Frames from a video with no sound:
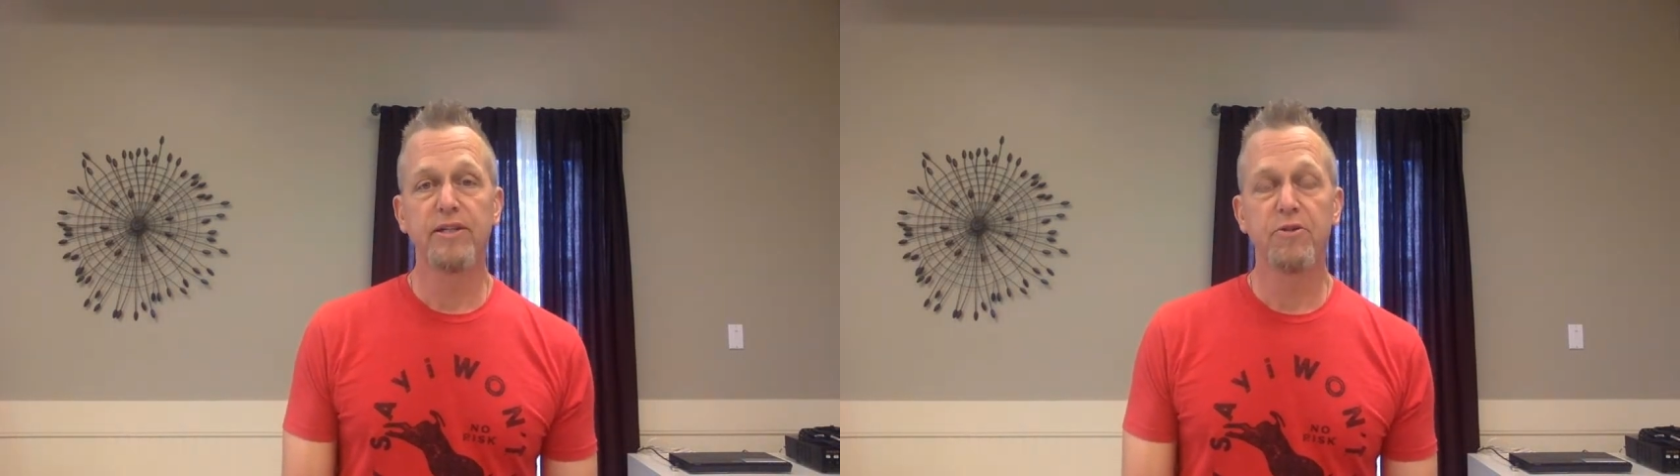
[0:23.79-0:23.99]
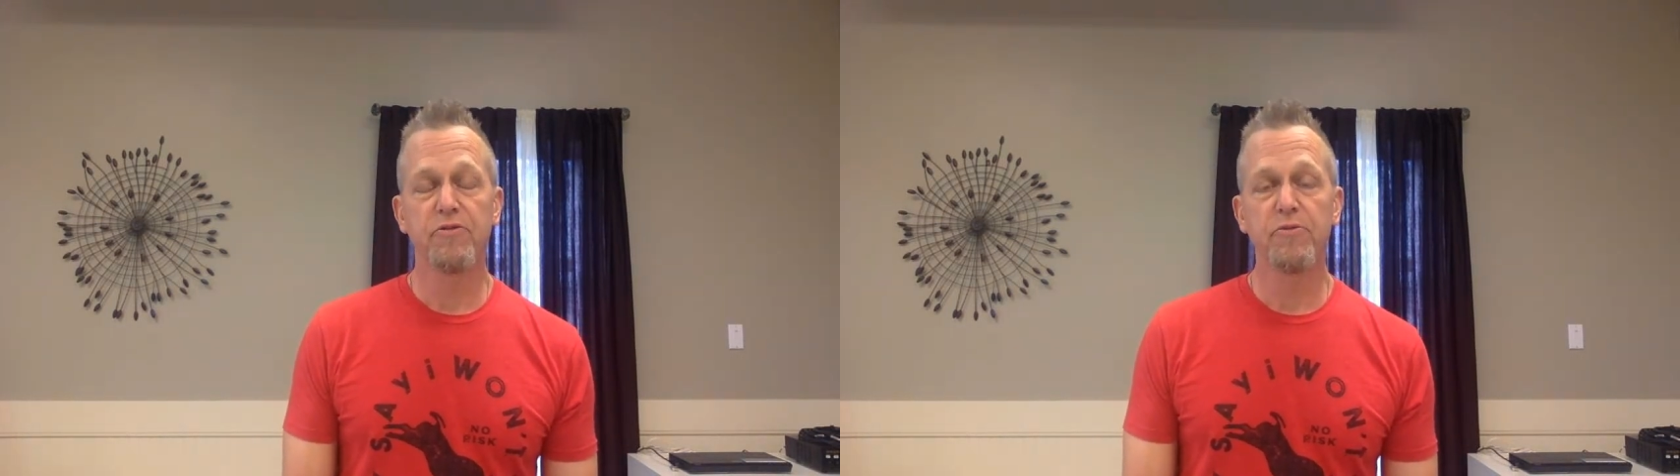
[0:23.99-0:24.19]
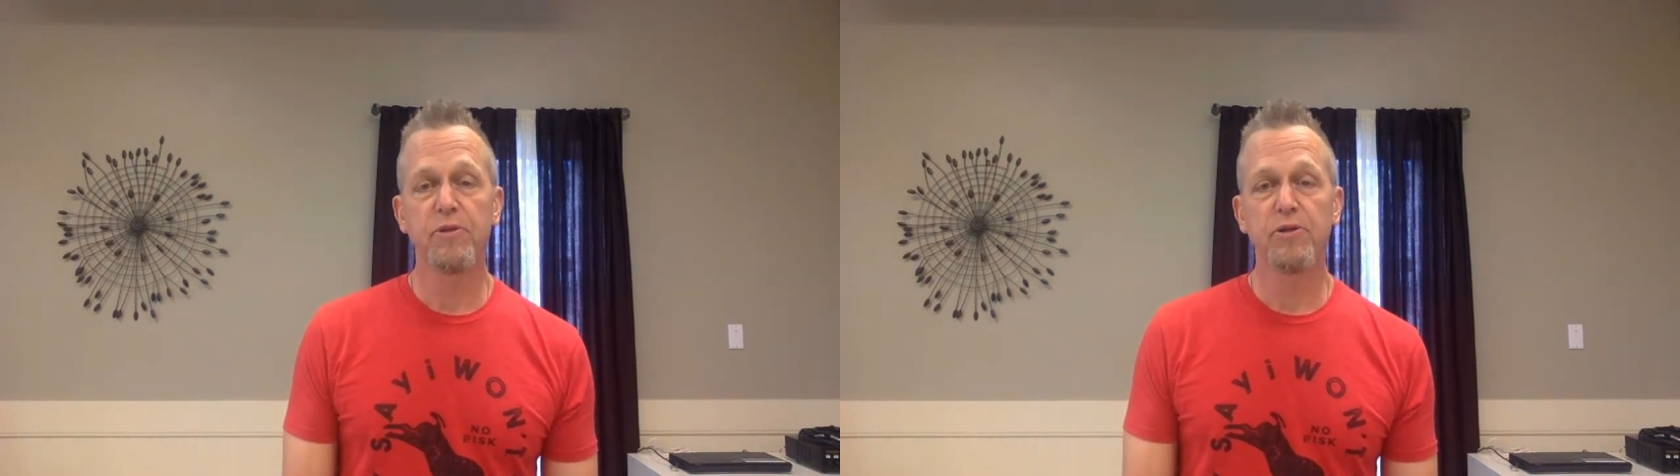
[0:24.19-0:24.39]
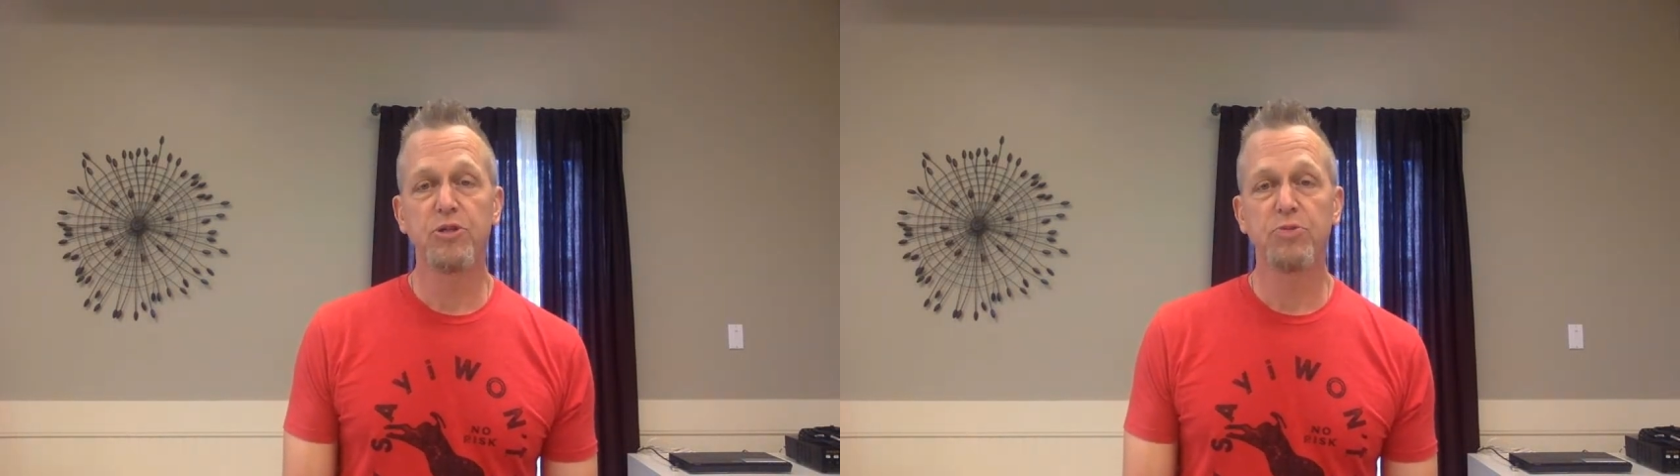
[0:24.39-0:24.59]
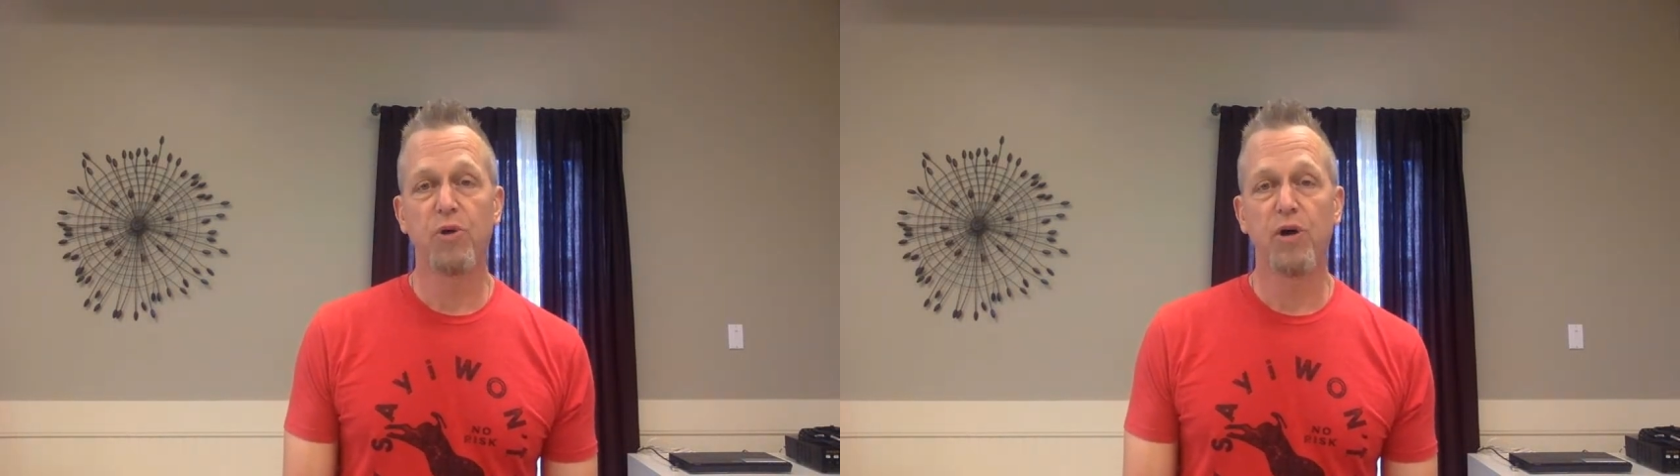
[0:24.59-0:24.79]
another familiar
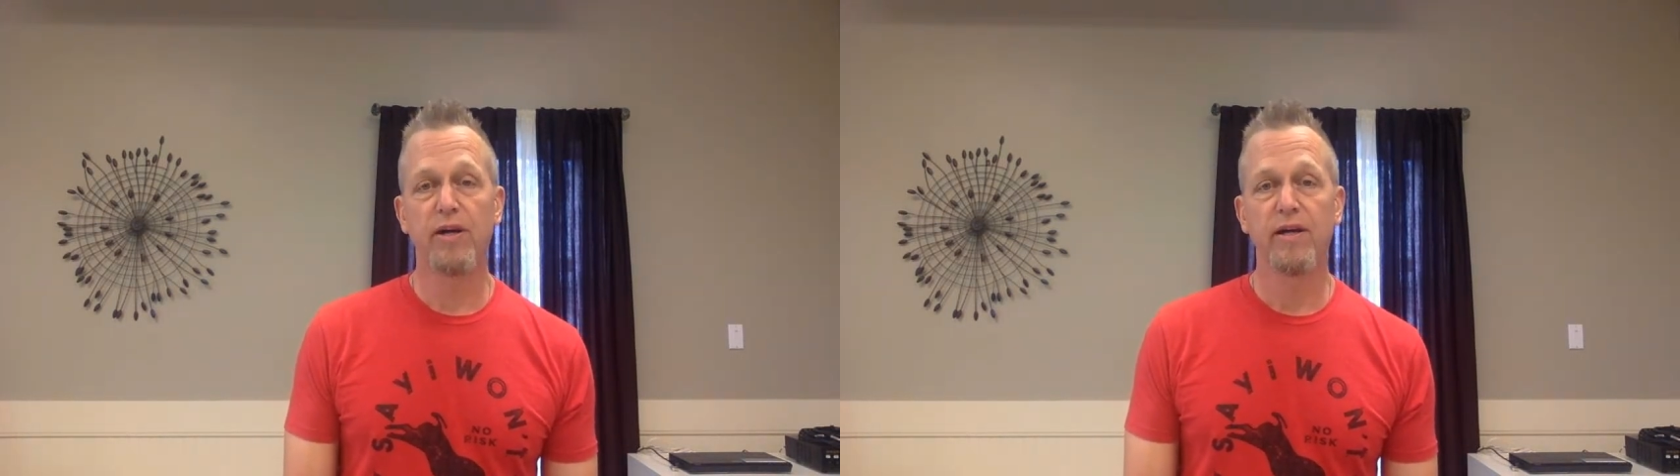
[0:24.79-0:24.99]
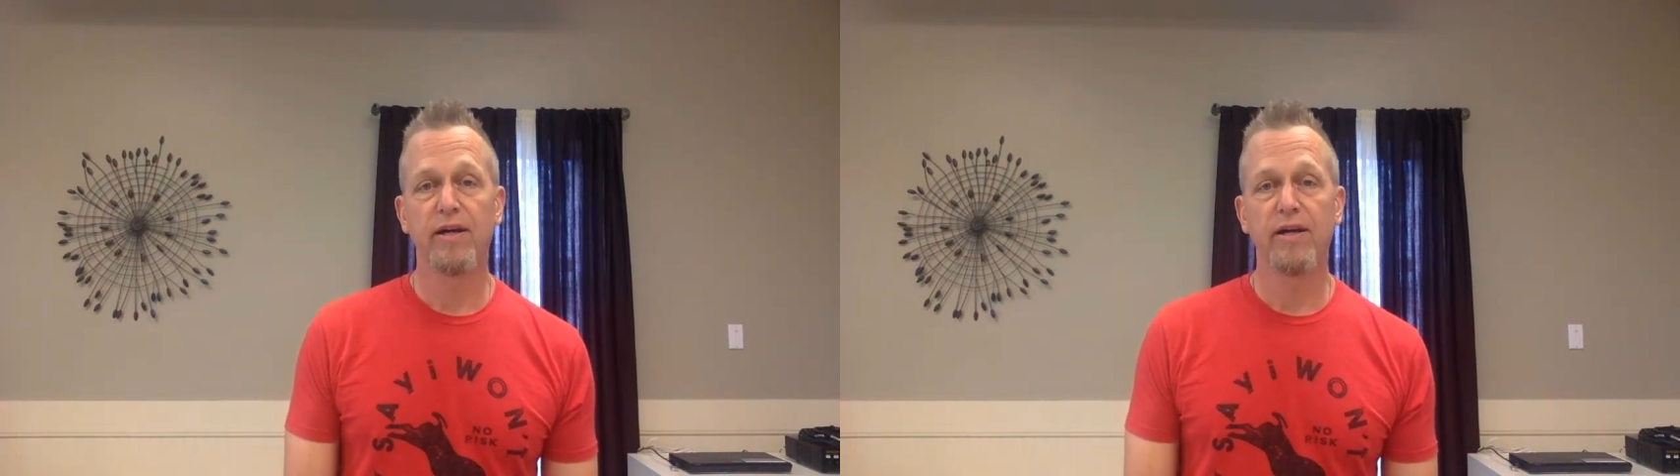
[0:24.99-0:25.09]
spot,